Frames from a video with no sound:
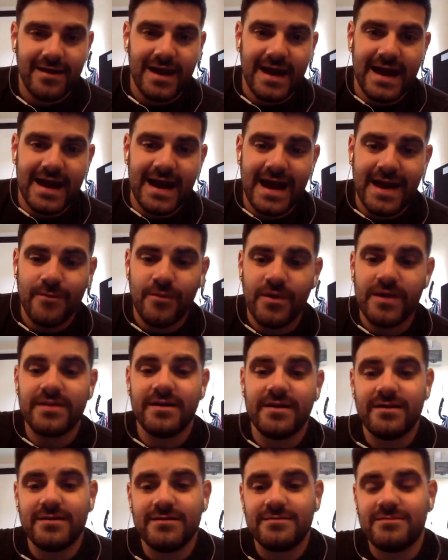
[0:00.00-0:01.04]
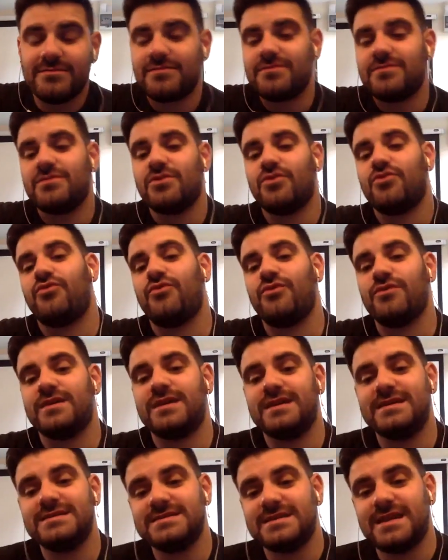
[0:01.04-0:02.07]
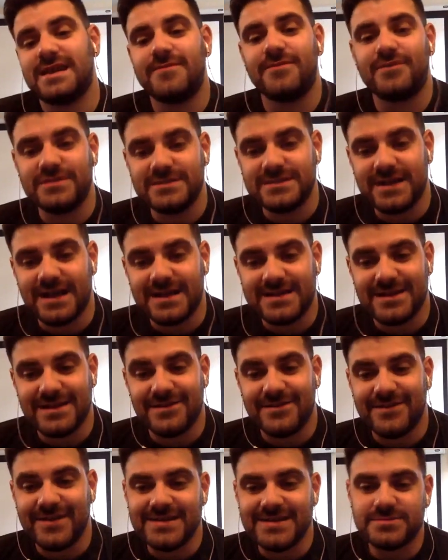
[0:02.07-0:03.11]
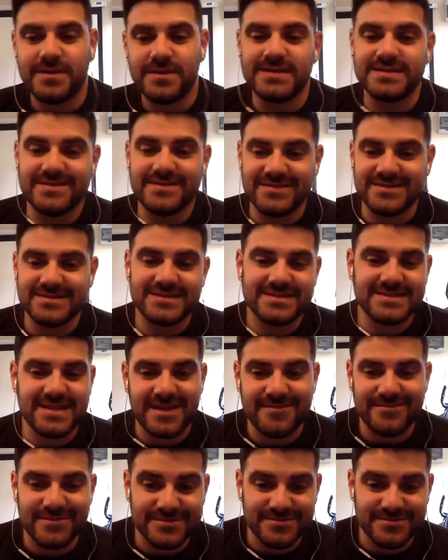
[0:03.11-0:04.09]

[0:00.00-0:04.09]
and whether the Kroenkes and Emery's idea of expensive is the same